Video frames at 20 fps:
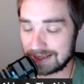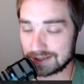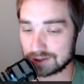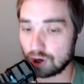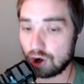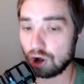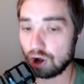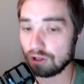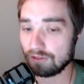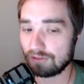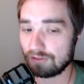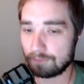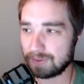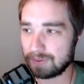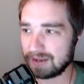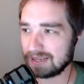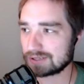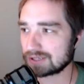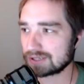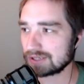has all the
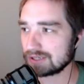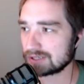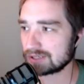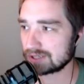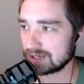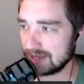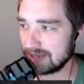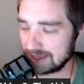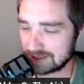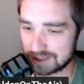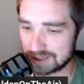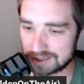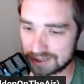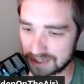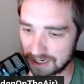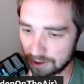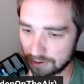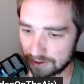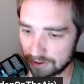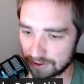pieces
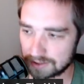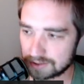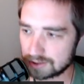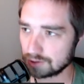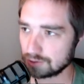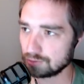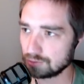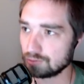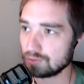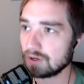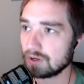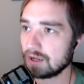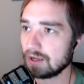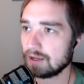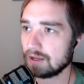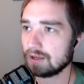necessary to,